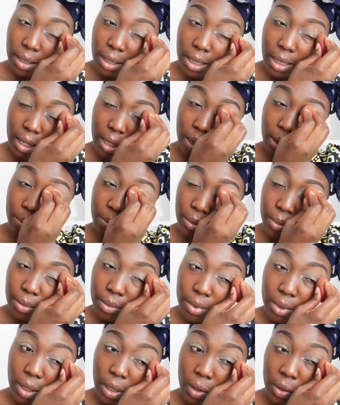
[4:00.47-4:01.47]
um,
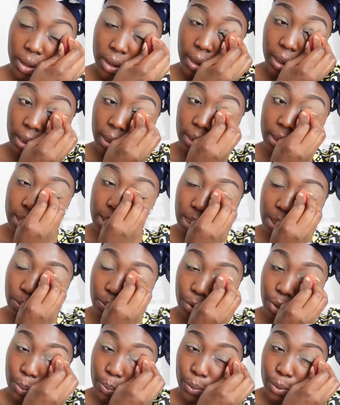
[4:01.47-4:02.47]
the hostel in
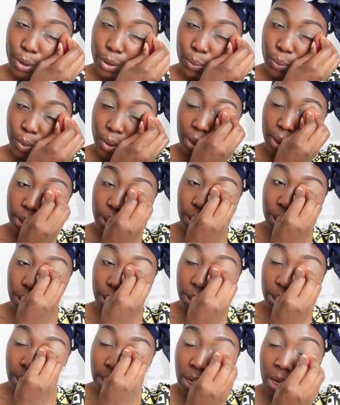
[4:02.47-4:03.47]
Siem Reap was really
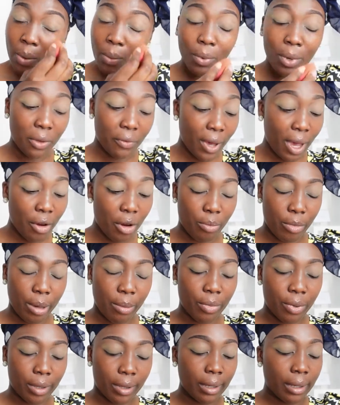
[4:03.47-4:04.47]
good. If I
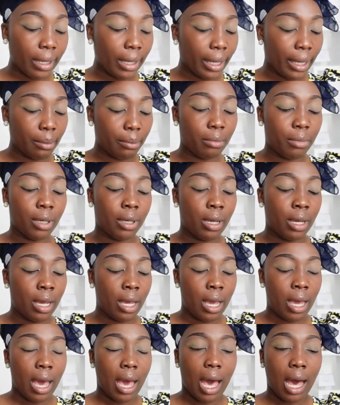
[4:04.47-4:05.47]
remember the name,
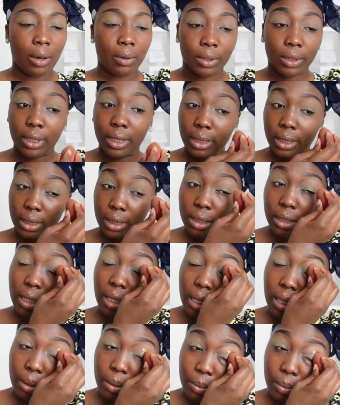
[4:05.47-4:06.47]
I would just
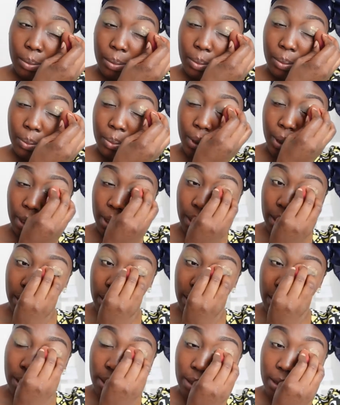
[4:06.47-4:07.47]
um, put it
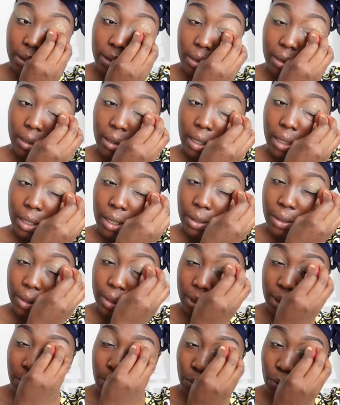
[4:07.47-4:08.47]
here
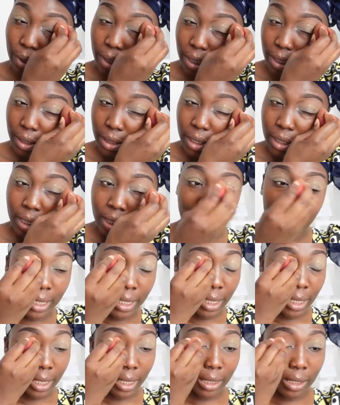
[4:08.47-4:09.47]
somewhere.
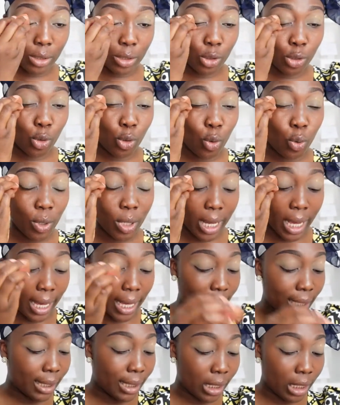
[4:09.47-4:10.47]
He is so
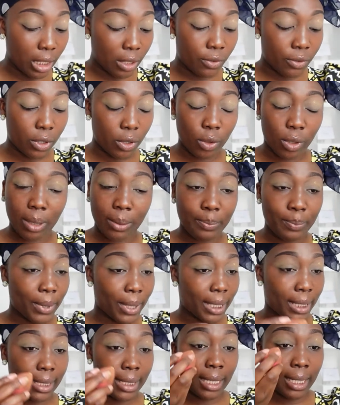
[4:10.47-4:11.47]
nice. He gives you the
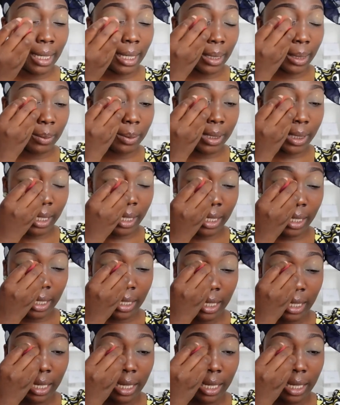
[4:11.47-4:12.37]
best tips and